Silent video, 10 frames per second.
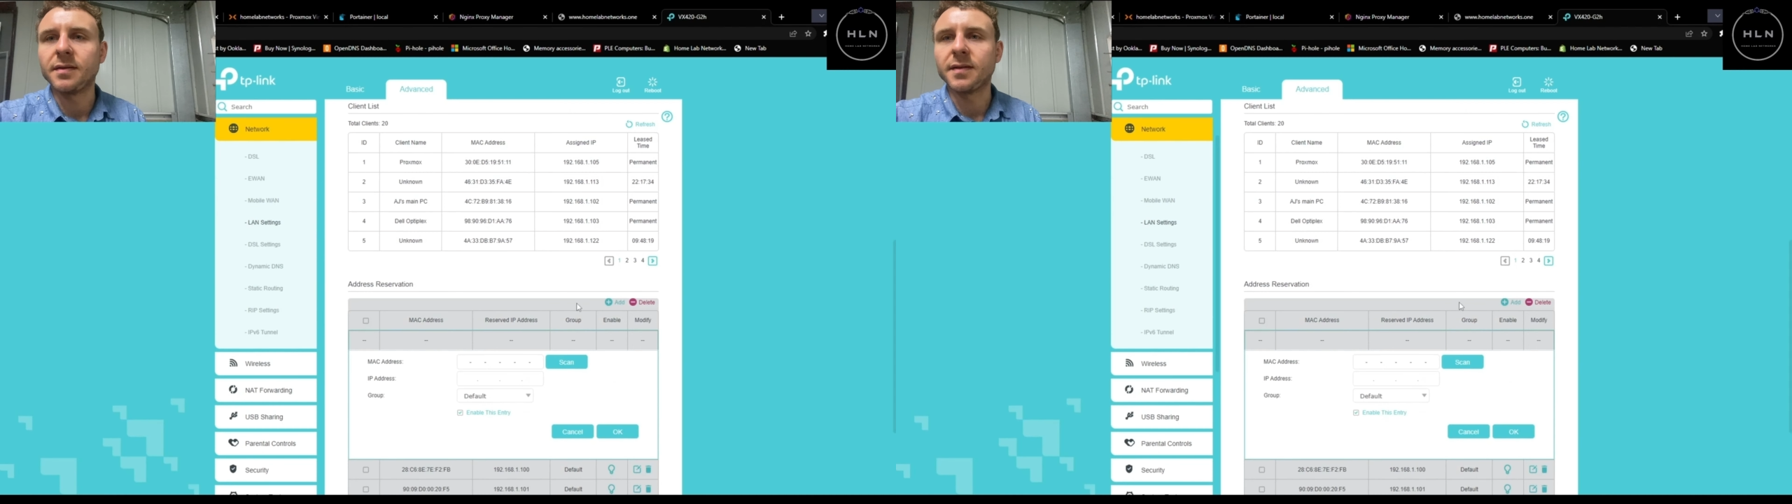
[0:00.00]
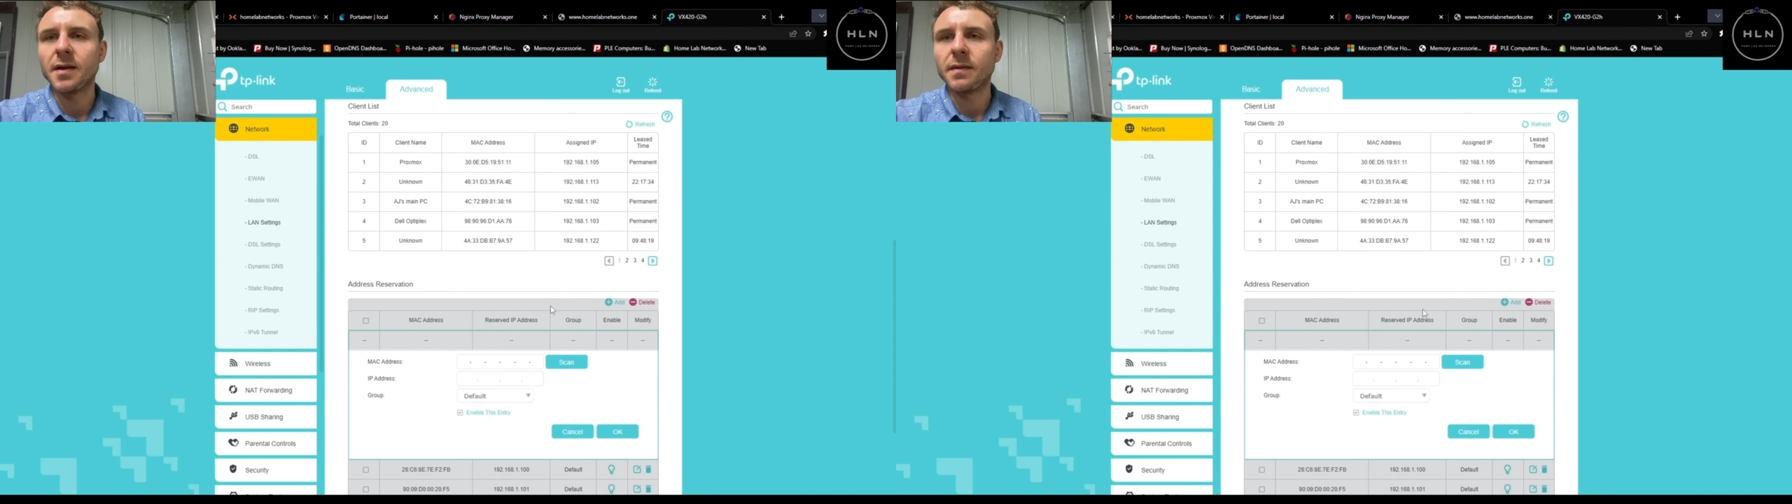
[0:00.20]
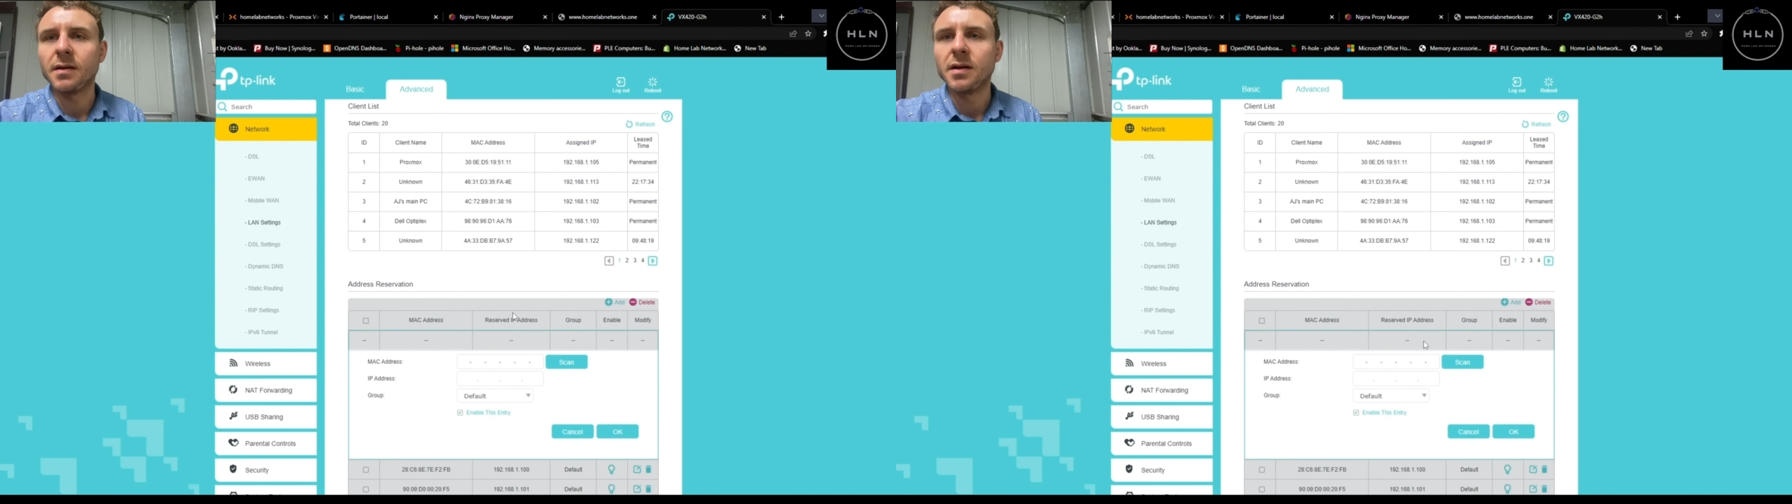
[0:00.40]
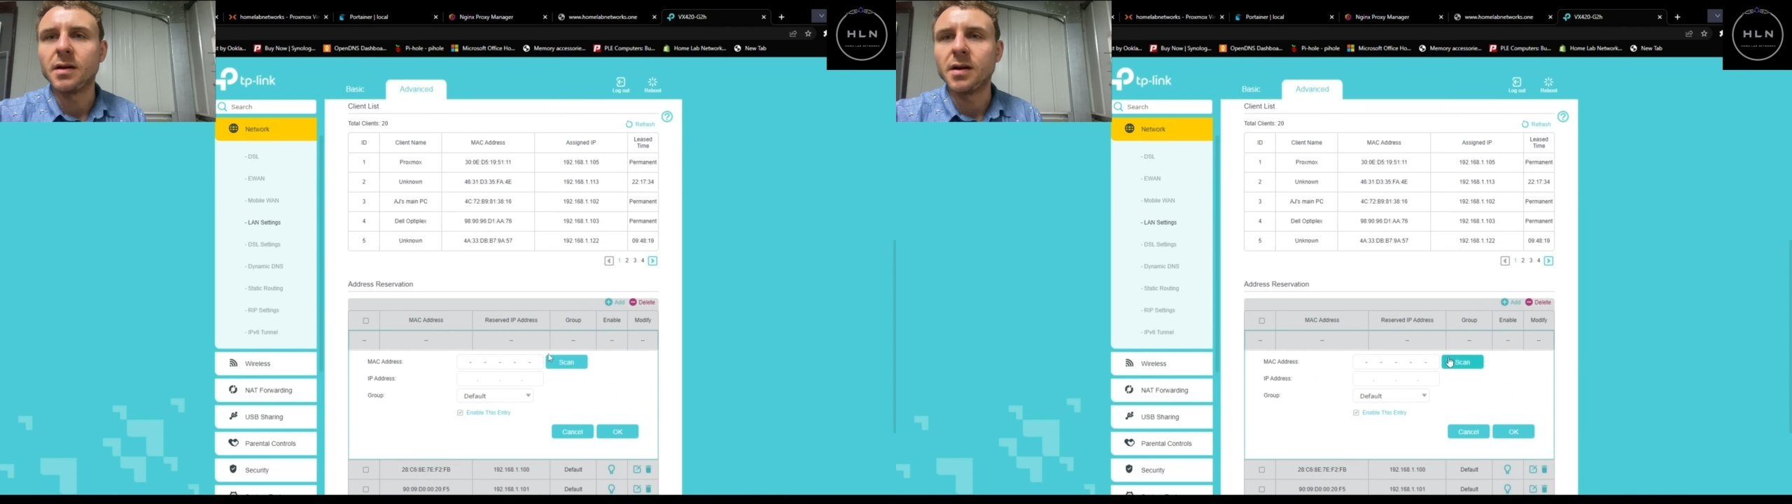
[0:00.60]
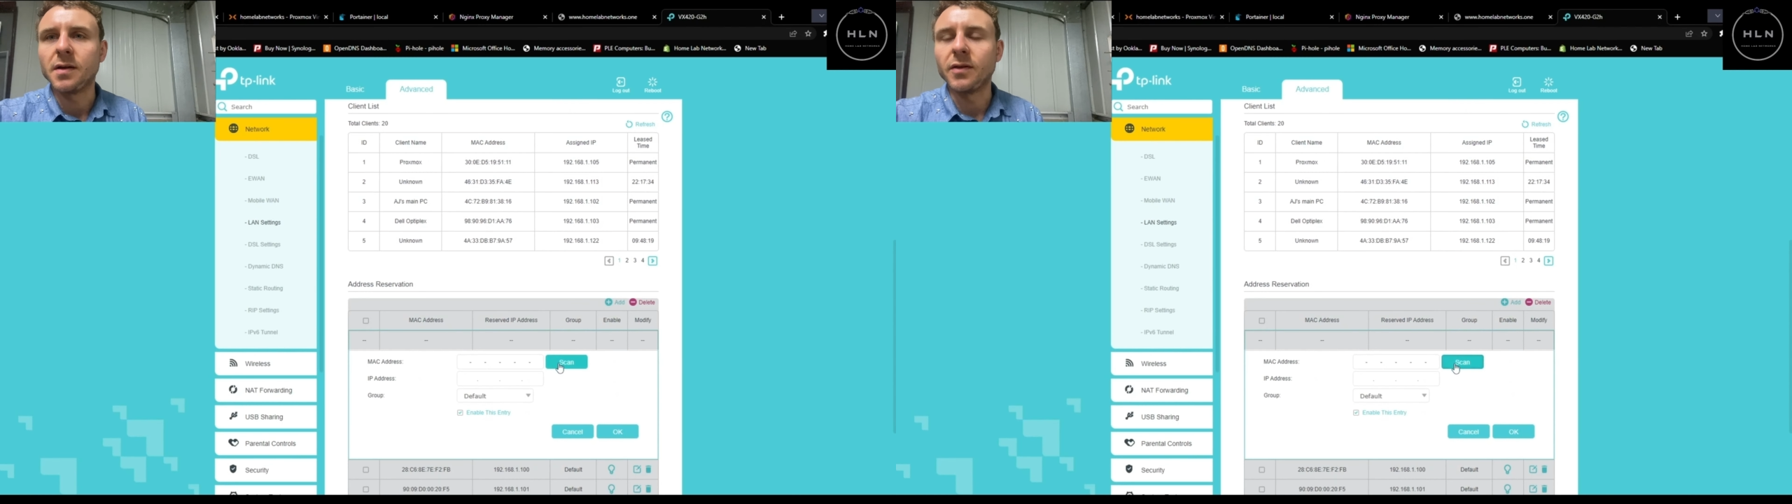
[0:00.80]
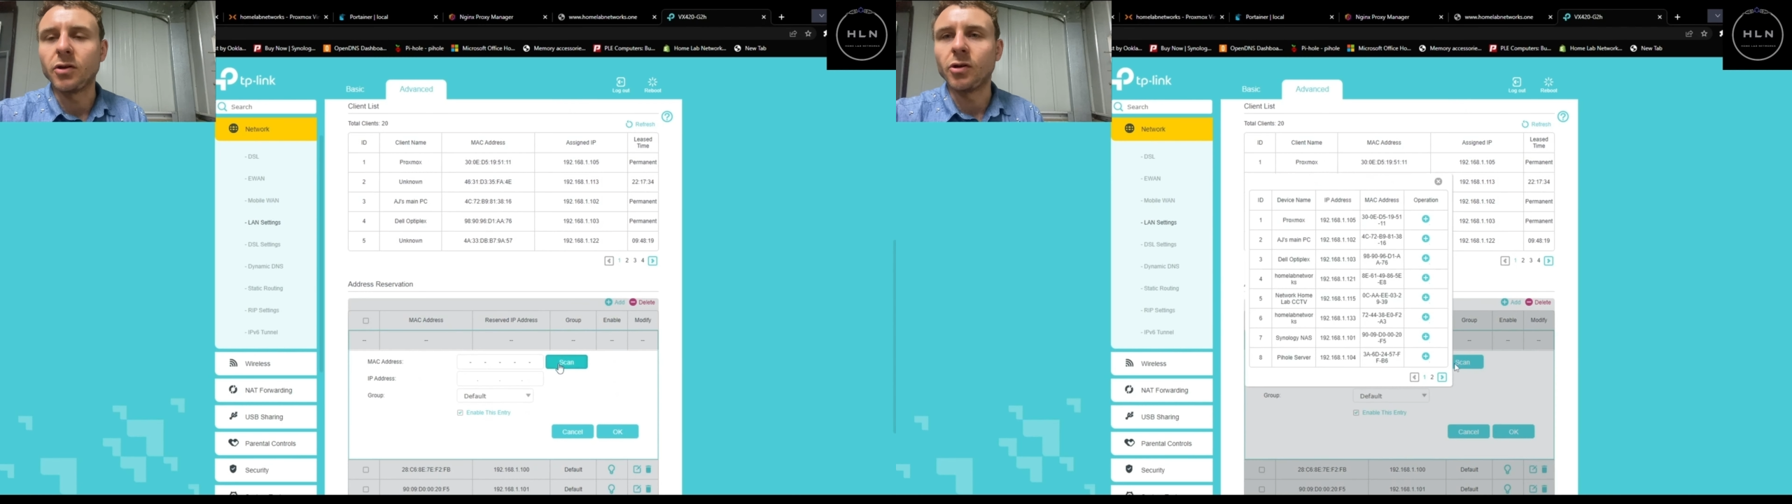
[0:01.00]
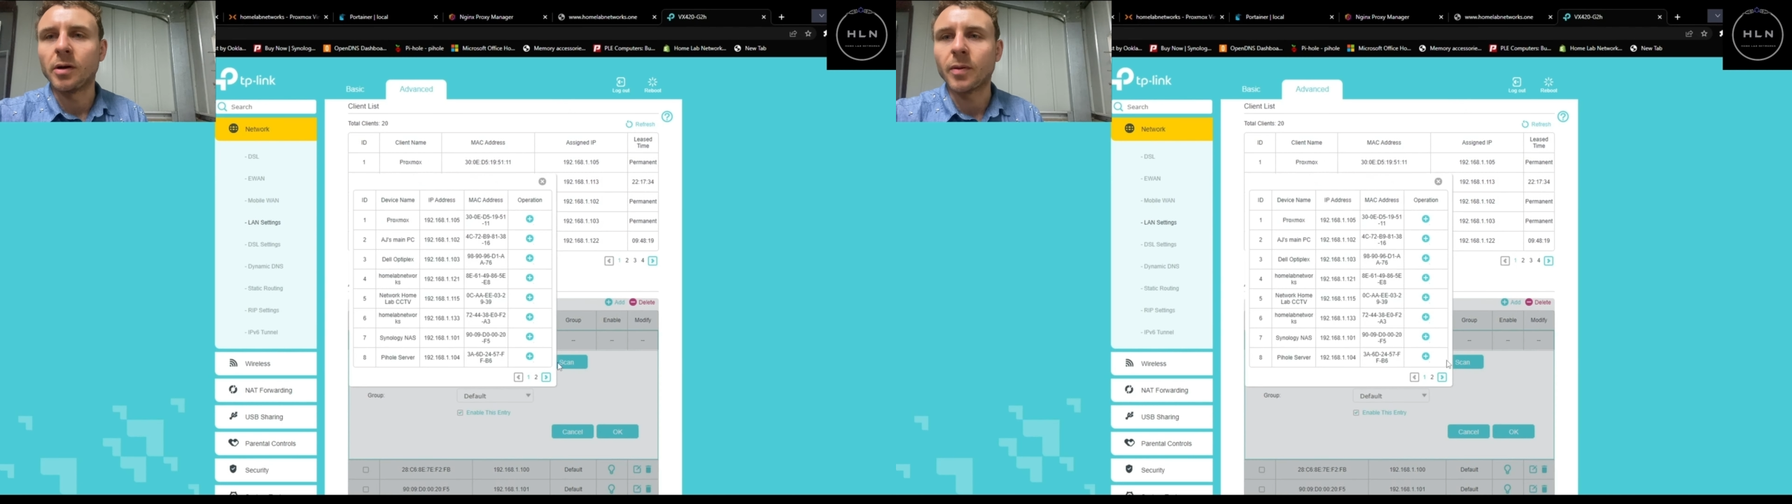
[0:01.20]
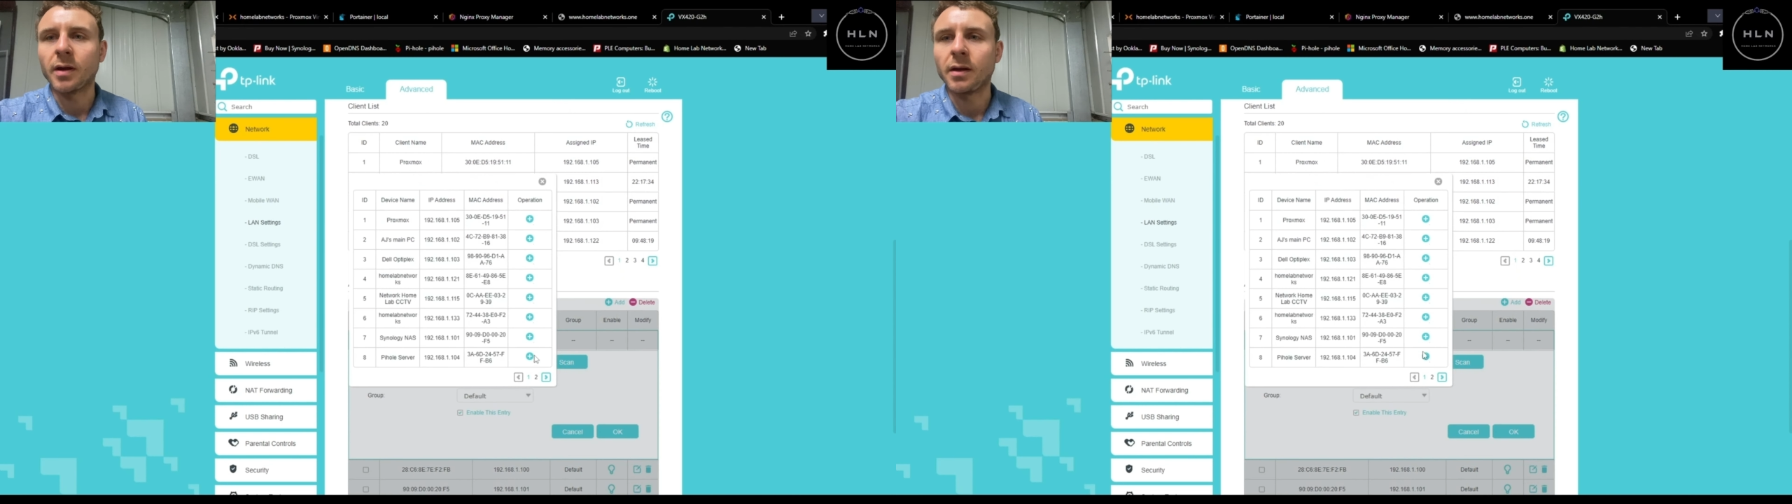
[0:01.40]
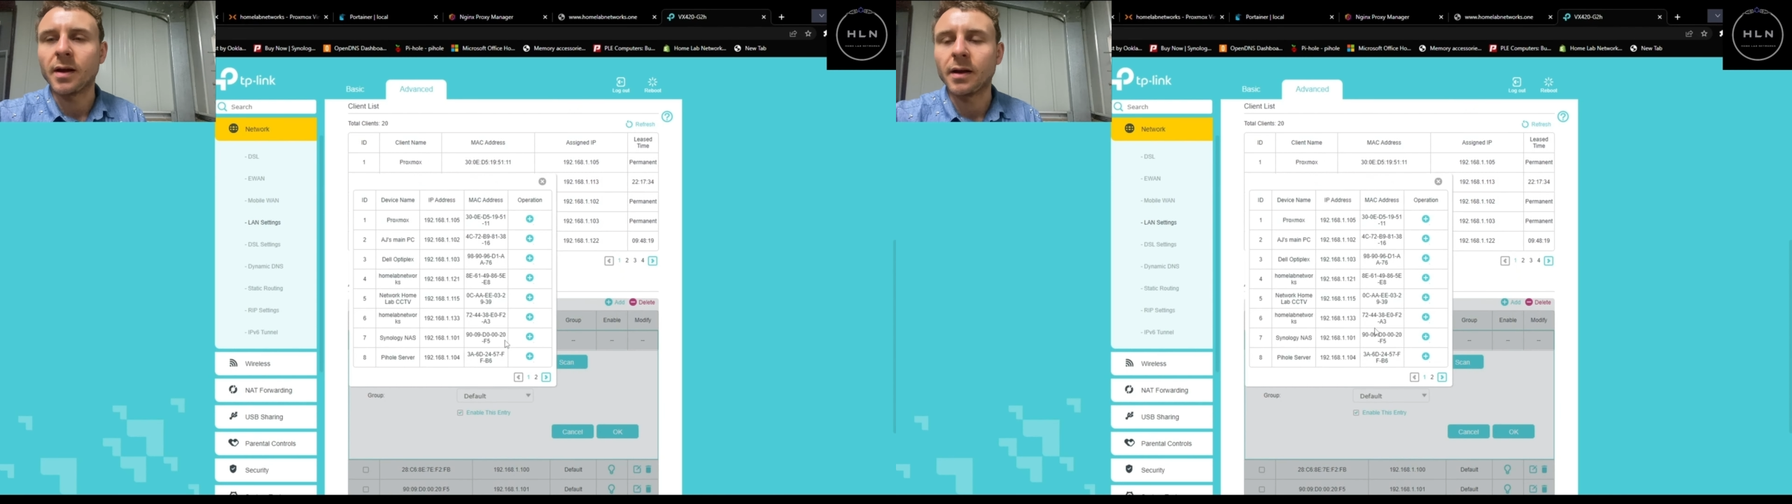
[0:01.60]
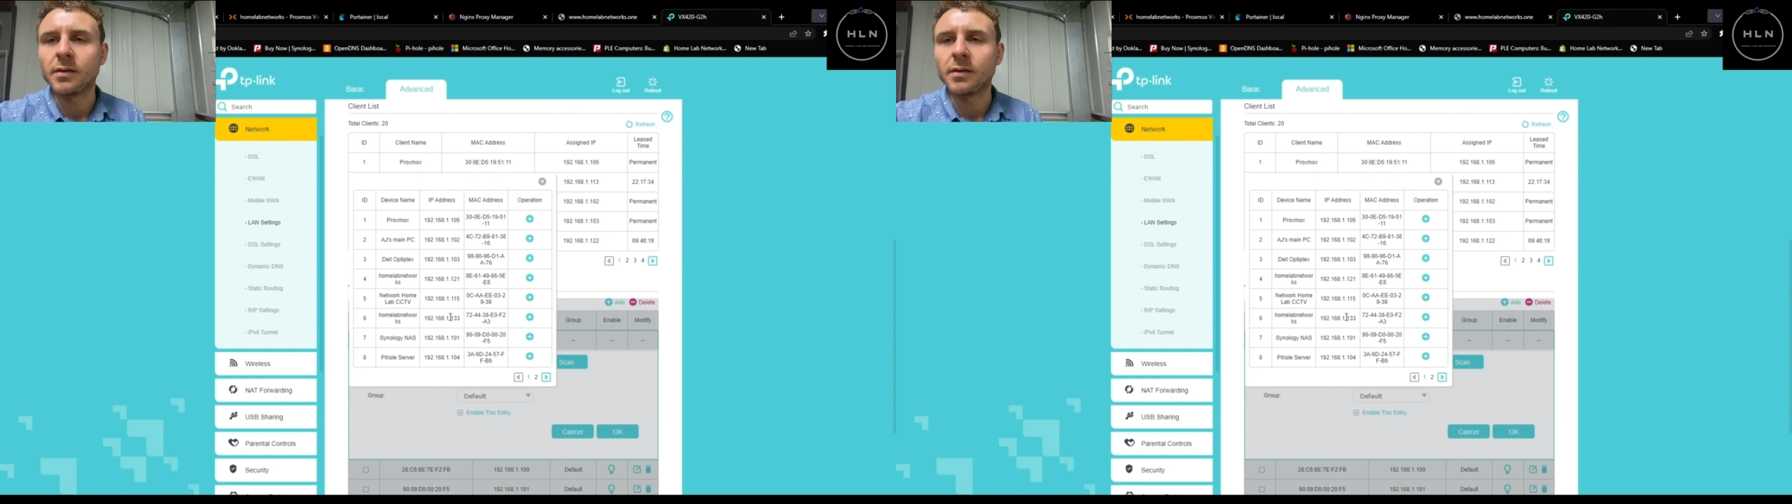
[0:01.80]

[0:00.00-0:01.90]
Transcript: set the new IP